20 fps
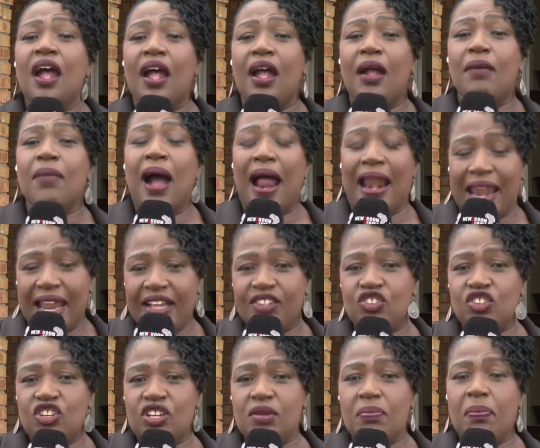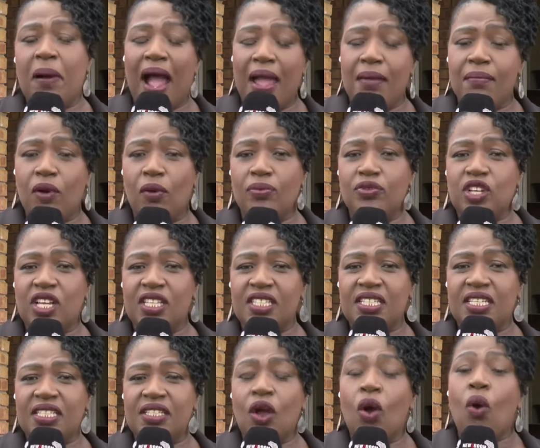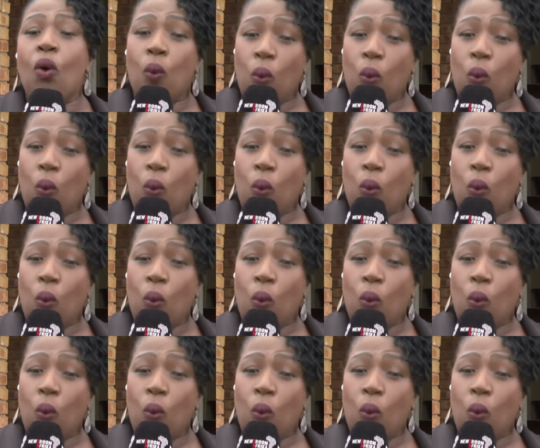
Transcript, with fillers: um, allegedly by mob justice,